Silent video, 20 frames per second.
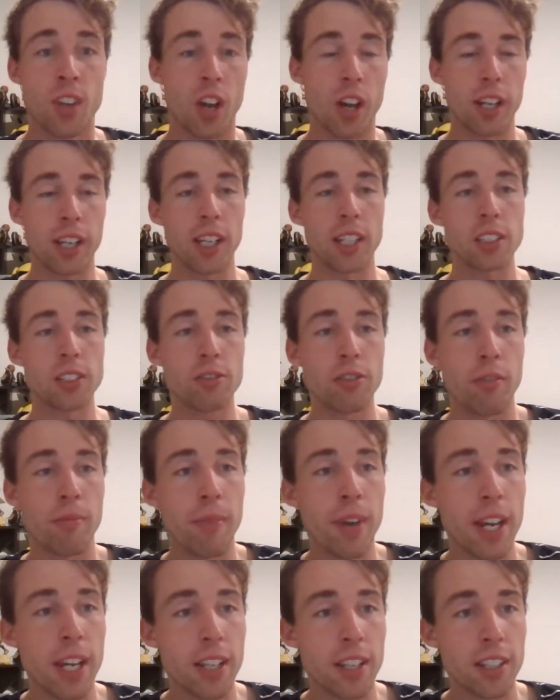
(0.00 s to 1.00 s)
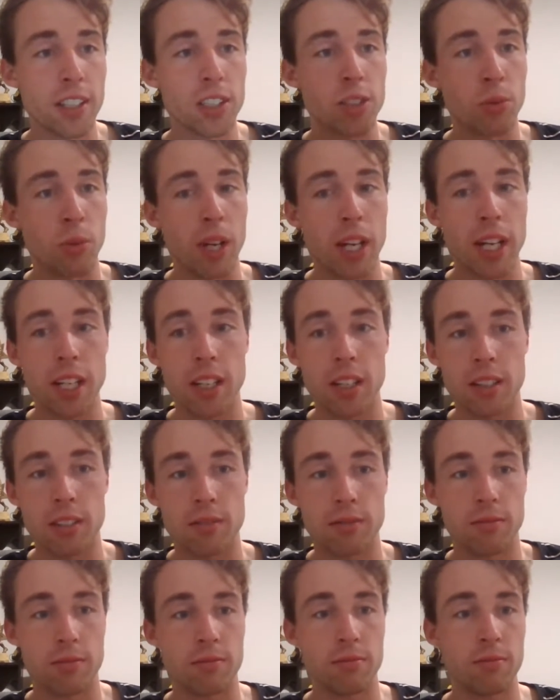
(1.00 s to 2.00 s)
I guess for me this week,
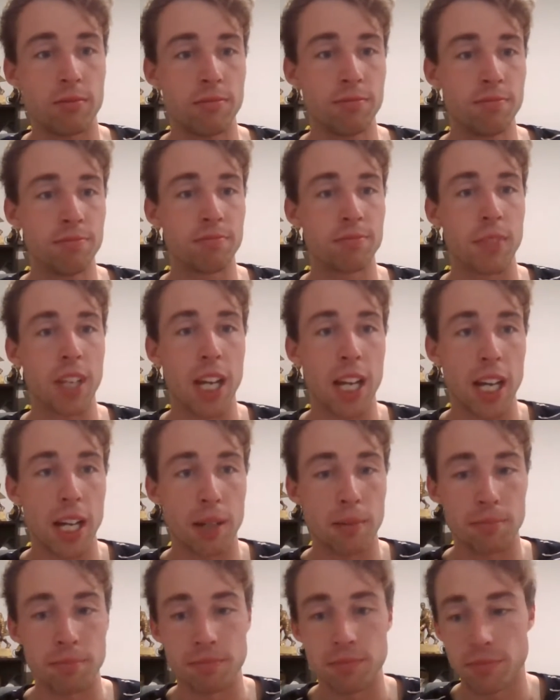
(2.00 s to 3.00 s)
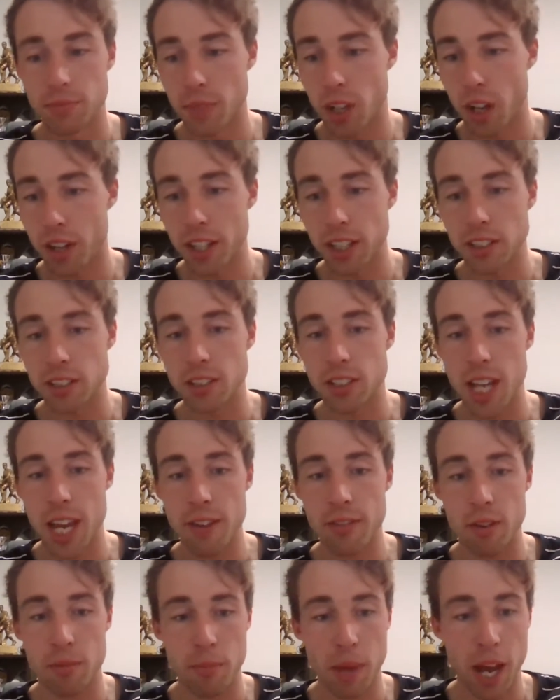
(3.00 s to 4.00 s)
I think
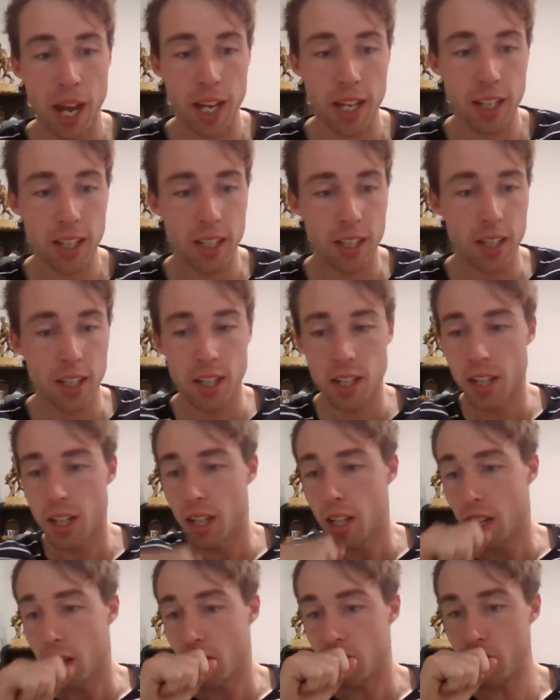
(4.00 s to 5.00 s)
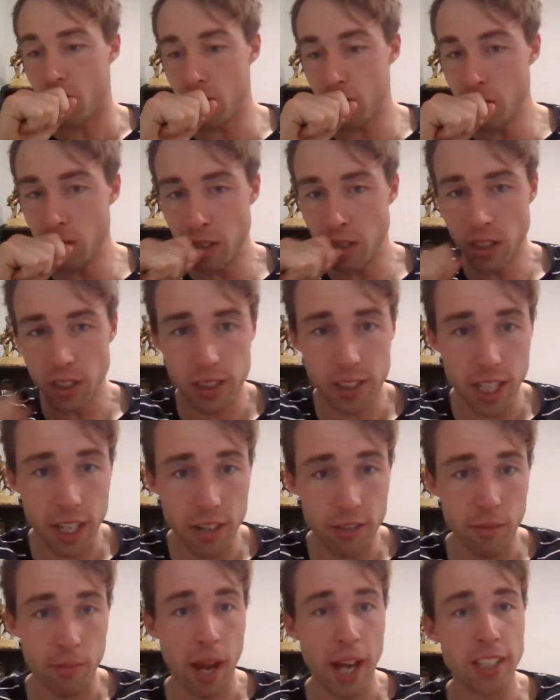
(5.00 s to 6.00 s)
Stephen May.
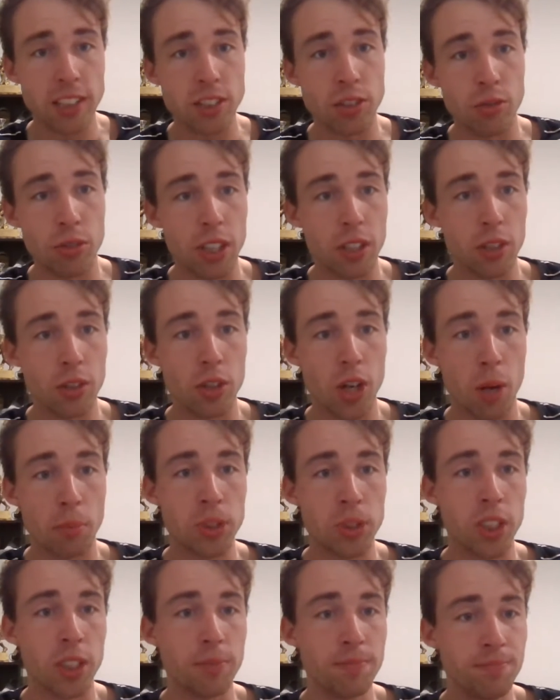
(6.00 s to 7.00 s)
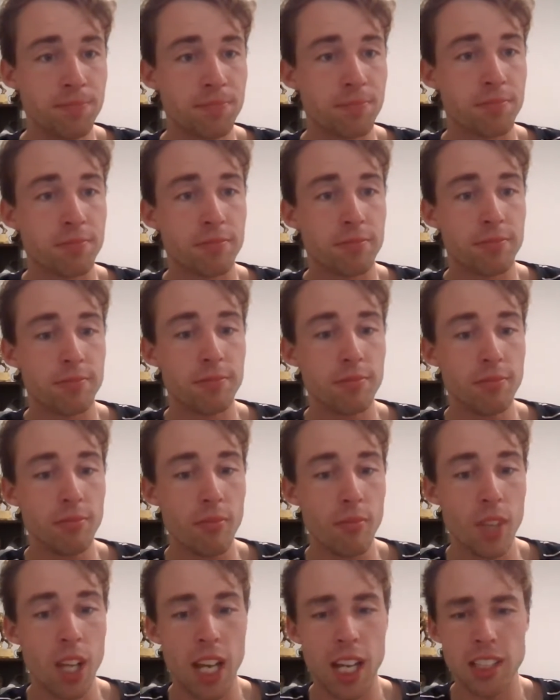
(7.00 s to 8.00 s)
Stephen May's a really good option.
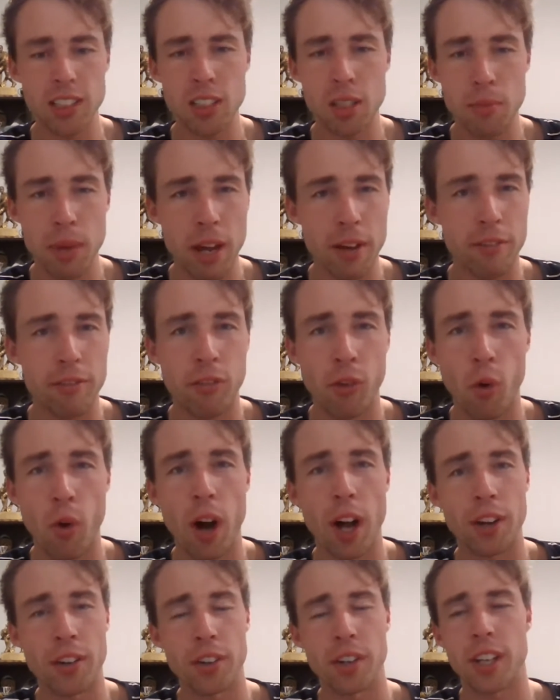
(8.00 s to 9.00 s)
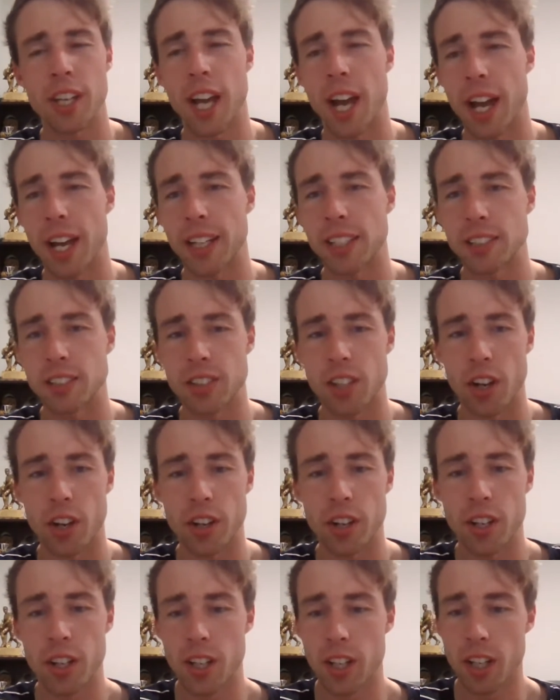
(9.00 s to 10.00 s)
He's at about 400k,
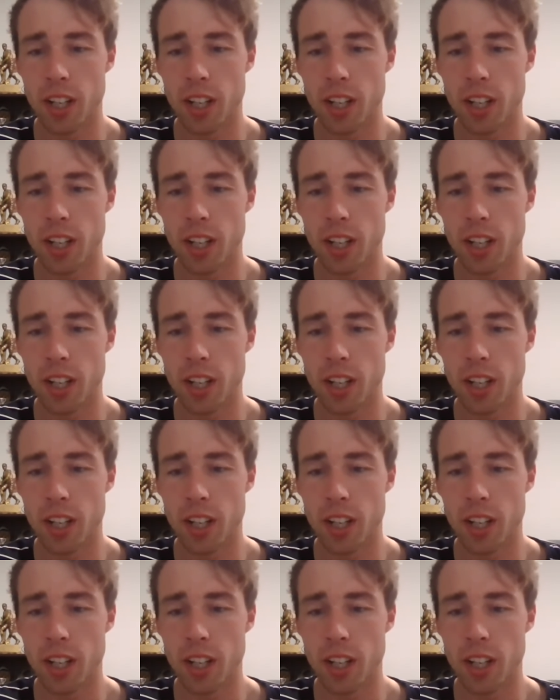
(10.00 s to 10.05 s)
so